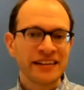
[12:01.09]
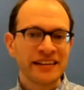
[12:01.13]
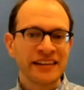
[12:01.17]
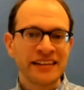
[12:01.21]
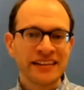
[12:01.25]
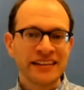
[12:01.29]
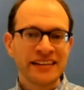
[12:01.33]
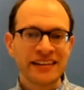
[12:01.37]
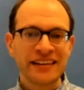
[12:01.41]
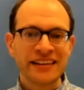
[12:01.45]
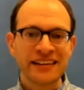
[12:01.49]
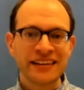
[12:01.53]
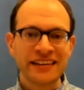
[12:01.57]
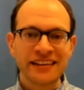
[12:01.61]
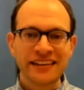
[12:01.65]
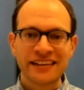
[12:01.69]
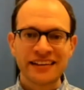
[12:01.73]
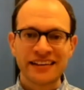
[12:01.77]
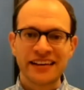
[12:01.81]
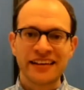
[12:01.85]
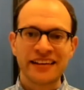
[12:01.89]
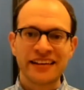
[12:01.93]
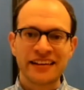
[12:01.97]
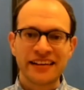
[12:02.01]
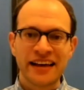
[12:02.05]

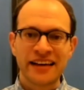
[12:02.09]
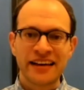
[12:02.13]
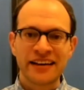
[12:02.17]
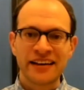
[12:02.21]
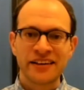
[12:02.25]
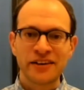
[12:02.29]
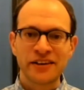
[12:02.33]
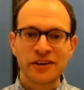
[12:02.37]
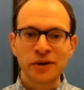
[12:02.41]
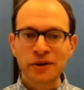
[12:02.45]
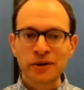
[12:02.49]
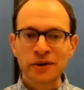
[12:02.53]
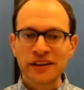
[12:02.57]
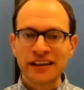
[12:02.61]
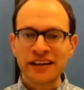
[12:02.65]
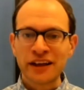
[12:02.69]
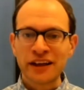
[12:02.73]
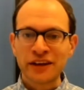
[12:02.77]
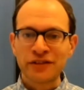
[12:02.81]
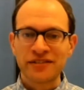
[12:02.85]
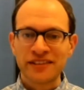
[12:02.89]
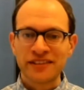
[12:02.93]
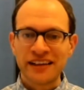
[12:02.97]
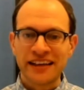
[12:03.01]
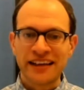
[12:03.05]
at an early
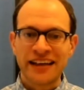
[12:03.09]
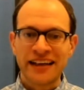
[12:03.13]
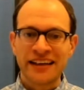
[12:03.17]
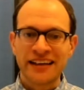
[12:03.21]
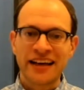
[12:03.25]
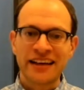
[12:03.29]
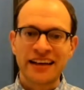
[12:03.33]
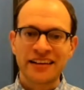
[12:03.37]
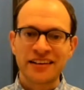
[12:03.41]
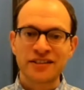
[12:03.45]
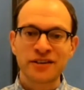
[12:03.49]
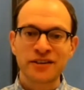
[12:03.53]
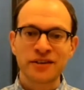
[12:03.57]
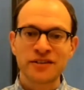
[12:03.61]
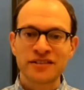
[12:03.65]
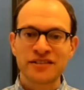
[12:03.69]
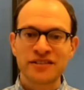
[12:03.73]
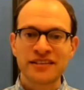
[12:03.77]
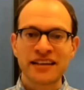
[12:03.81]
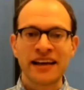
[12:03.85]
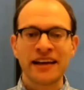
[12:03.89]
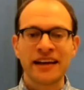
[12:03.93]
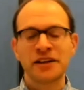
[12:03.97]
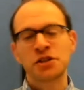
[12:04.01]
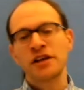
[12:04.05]
enough at a certain
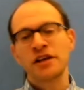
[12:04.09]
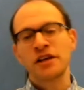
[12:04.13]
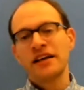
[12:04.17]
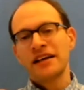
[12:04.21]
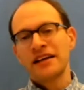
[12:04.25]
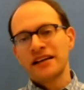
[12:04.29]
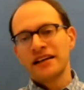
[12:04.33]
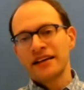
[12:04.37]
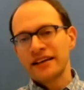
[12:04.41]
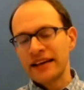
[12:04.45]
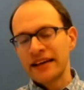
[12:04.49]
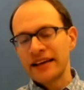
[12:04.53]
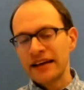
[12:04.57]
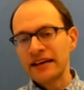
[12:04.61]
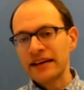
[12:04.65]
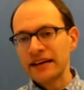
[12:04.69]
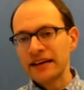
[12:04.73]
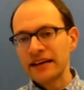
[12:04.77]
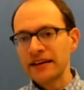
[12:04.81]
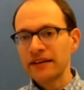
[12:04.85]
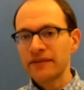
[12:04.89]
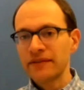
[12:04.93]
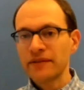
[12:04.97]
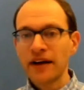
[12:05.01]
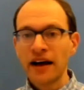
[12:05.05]
stage,
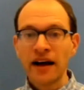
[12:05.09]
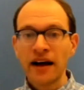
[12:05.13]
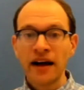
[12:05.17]
getting